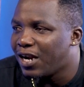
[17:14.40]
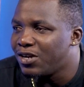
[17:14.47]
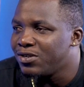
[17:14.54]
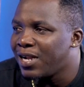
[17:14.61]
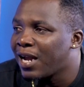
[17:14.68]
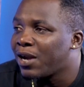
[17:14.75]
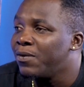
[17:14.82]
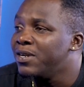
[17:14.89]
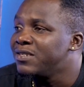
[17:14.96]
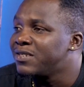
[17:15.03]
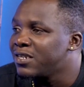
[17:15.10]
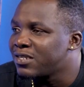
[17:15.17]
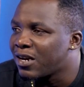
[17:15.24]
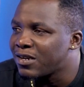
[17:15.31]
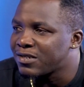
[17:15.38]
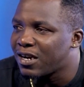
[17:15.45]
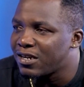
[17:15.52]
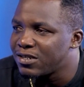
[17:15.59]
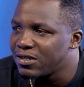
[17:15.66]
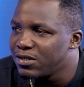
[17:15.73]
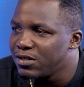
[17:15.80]
I don't like when they say it
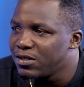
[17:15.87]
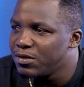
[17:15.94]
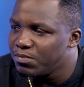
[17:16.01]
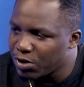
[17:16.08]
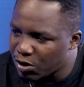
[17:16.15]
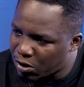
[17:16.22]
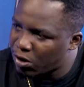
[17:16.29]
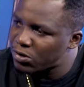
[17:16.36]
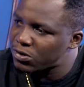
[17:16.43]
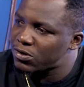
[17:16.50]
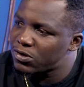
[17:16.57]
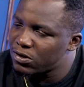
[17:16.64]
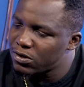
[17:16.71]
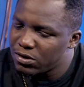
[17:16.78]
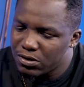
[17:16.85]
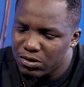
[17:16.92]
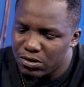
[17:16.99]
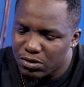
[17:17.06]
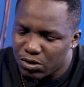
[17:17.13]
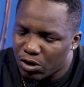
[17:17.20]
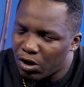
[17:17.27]
outside because
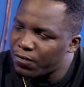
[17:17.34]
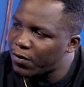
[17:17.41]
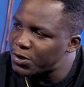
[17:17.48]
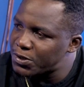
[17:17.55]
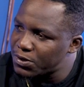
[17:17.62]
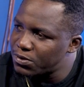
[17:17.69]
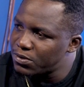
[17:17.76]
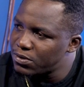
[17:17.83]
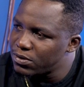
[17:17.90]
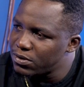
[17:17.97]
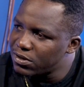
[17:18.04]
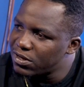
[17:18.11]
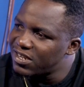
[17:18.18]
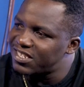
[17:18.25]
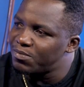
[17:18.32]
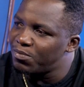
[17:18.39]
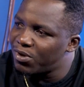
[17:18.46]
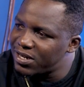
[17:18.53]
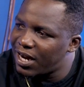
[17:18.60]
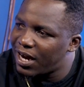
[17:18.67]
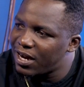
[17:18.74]
comfort zone is the
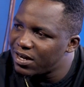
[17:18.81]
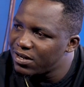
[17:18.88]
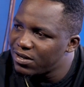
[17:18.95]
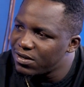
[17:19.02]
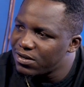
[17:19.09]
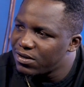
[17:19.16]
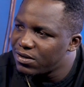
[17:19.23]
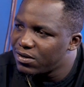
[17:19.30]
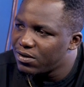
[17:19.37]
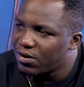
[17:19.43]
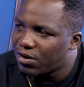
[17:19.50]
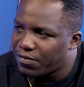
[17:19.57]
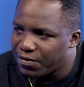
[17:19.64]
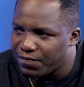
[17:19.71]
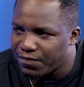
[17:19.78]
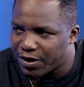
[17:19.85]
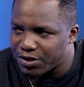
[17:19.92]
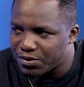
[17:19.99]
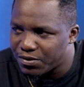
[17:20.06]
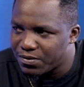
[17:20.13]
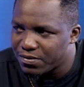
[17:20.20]
mother of
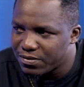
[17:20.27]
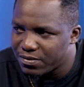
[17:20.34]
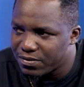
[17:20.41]
invention.